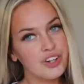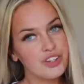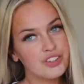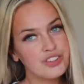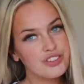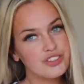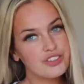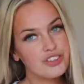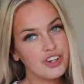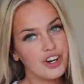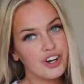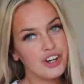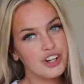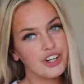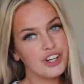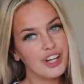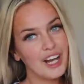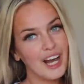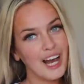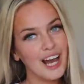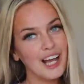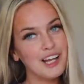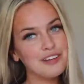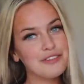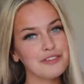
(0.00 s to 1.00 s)
So,
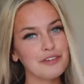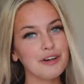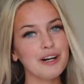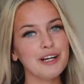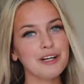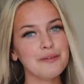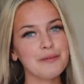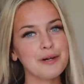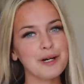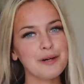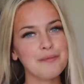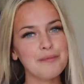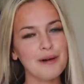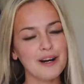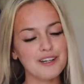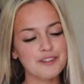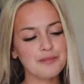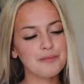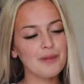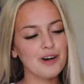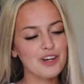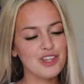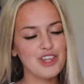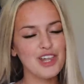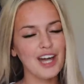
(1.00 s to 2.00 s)
hello everyone and welcome back
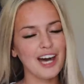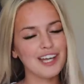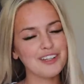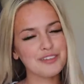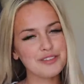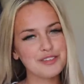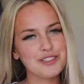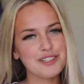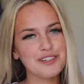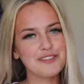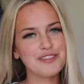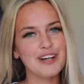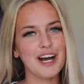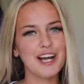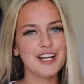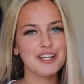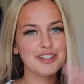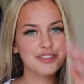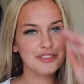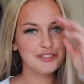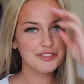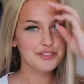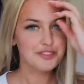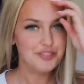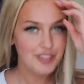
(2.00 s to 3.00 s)
to my channel. So I've got
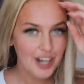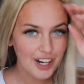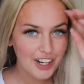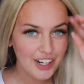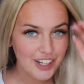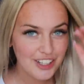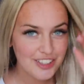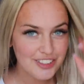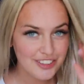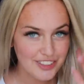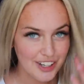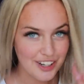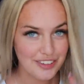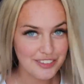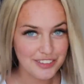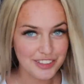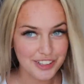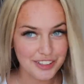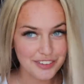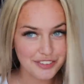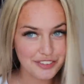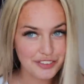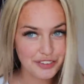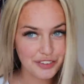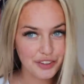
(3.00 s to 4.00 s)
a very exciting
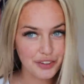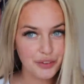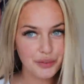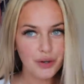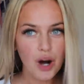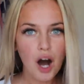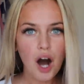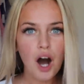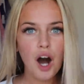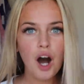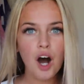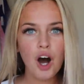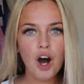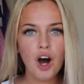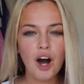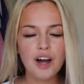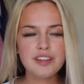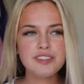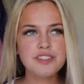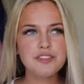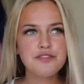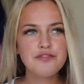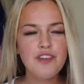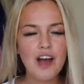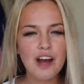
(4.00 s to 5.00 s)
video for you all. I
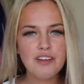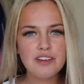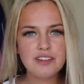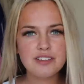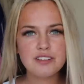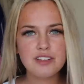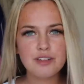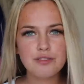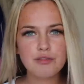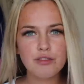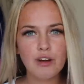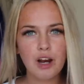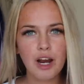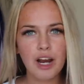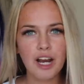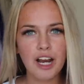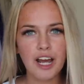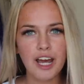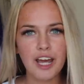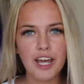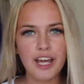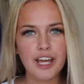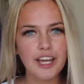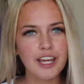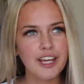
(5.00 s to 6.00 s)
said very instead of
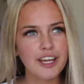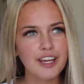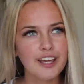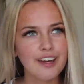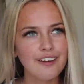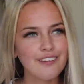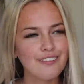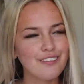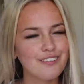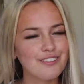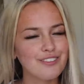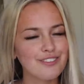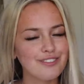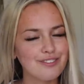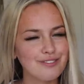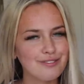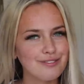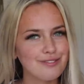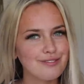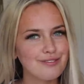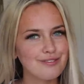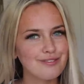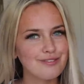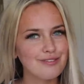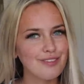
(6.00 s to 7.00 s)
really.
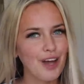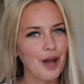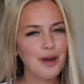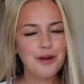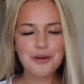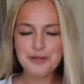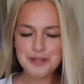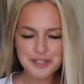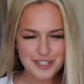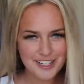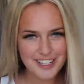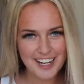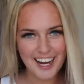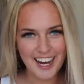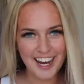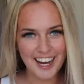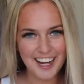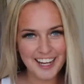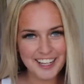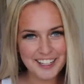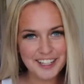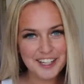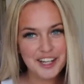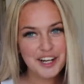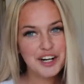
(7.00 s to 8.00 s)
I'm going to be doing
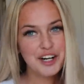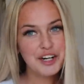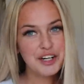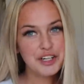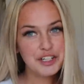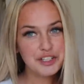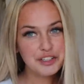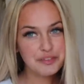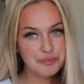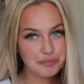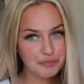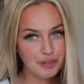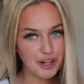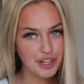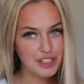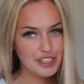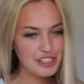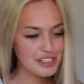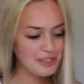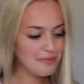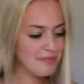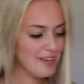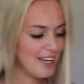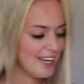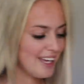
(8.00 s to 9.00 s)
a
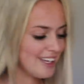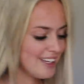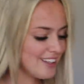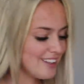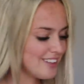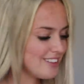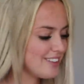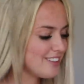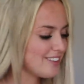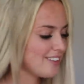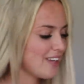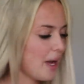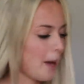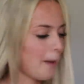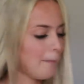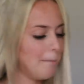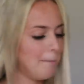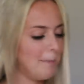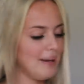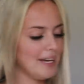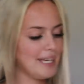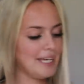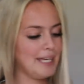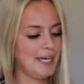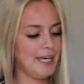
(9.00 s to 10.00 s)
MODA MINX
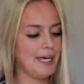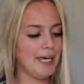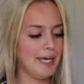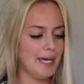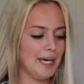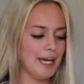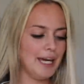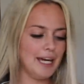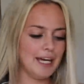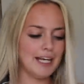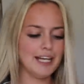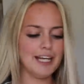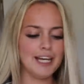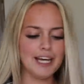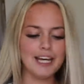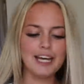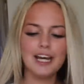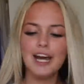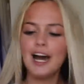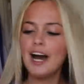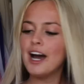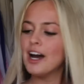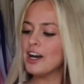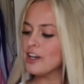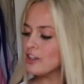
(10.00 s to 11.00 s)

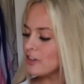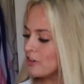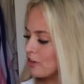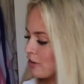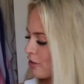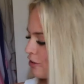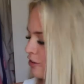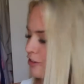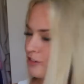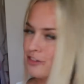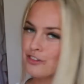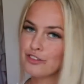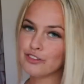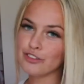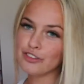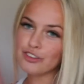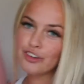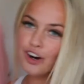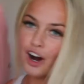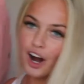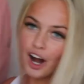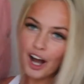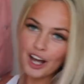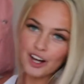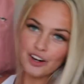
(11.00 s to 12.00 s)
bikini
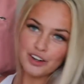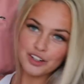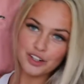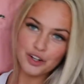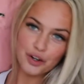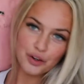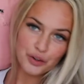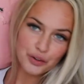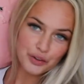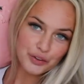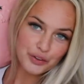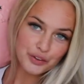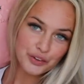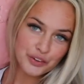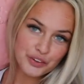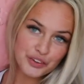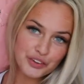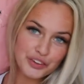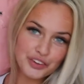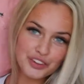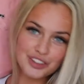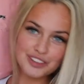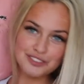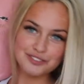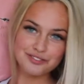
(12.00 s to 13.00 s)
try on
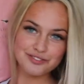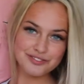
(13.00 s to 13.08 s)
haul.